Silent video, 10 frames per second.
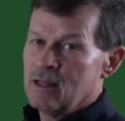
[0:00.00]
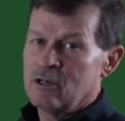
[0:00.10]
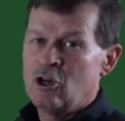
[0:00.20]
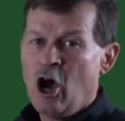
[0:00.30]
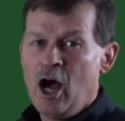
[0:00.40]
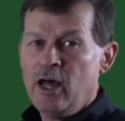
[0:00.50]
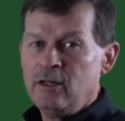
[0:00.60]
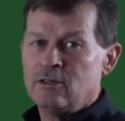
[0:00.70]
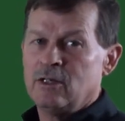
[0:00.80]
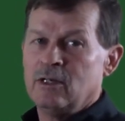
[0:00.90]

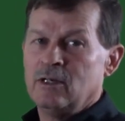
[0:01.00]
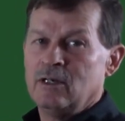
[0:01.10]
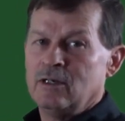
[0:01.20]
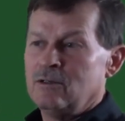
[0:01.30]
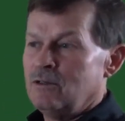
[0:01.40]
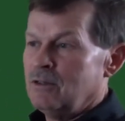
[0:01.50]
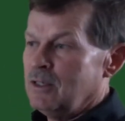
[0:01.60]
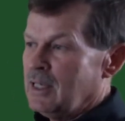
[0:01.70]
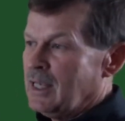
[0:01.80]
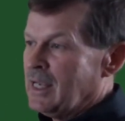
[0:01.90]
God
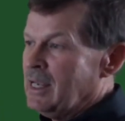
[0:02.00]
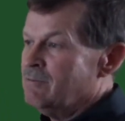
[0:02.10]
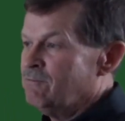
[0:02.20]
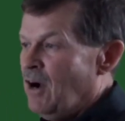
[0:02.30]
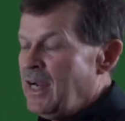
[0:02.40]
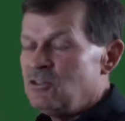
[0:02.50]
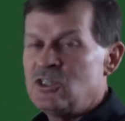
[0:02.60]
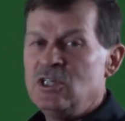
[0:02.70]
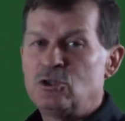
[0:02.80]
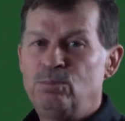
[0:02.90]
invites
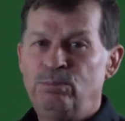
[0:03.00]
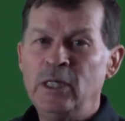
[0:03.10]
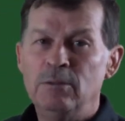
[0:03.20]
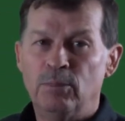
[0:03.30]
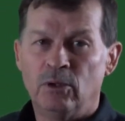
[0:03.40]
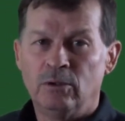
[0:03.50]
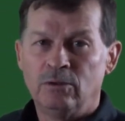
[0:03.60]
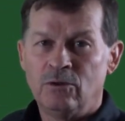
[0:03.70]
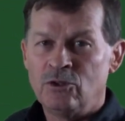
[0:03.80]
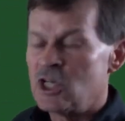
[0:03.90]
his people
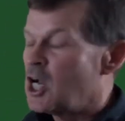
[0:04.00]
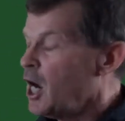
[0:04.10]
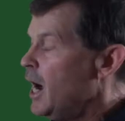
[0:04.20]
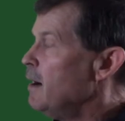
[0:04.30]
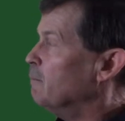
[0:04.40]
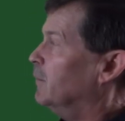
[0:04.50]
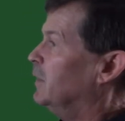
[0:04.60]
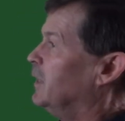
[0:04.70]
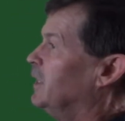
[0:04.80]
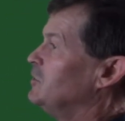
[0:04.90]
to come.
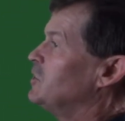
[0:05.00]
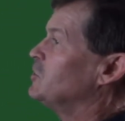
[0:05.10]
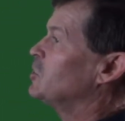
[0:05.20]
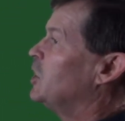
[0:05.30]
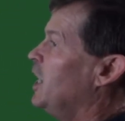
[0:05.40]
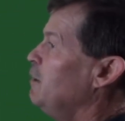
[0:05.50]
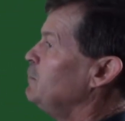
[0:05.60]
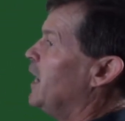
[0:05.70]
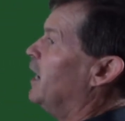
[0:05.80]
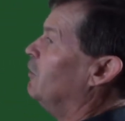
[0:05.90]
He says,
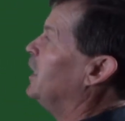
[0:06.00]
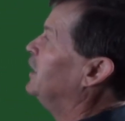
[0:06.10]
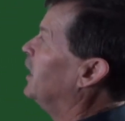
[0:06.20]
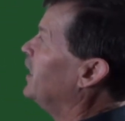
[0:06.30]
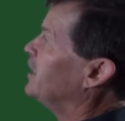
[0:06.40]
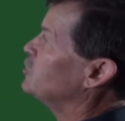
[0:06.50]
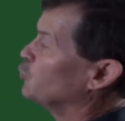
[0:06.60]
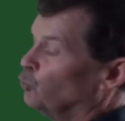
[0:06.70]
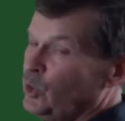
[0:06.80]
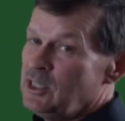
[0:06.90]
come now and let us
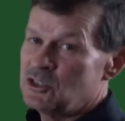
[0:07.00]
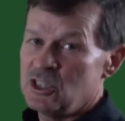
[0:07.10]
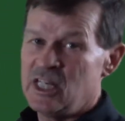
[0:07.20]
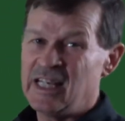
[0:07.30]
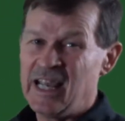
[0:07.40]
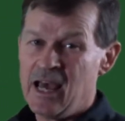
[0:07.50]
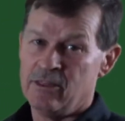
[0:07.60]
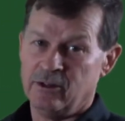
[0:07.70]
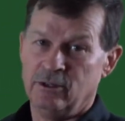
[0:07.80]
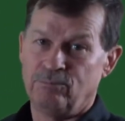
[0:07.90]
reason
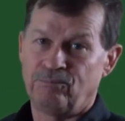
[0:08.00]
together.